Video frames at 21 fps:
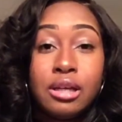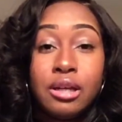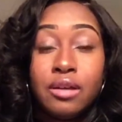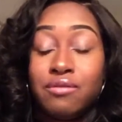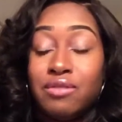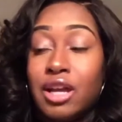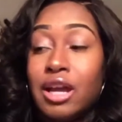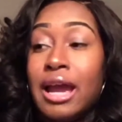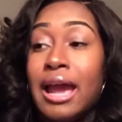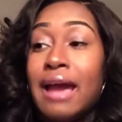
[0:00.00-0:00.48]

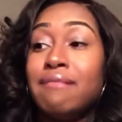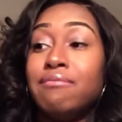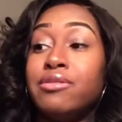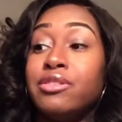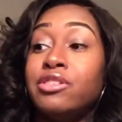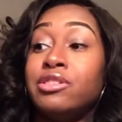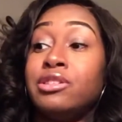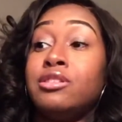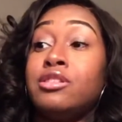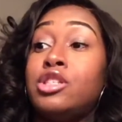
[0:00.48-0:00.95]
If they're
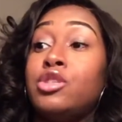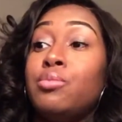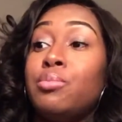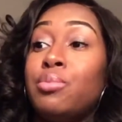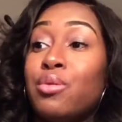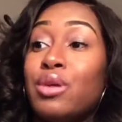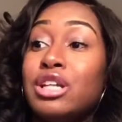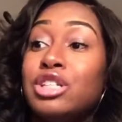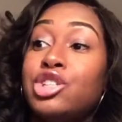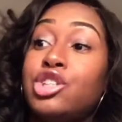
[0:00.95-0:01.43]
having to
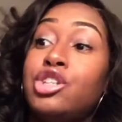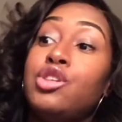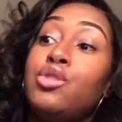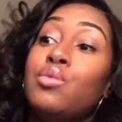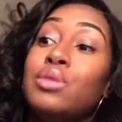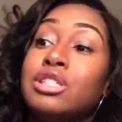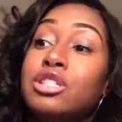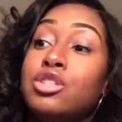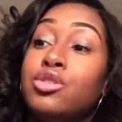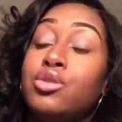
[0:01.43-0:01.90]
pressure you into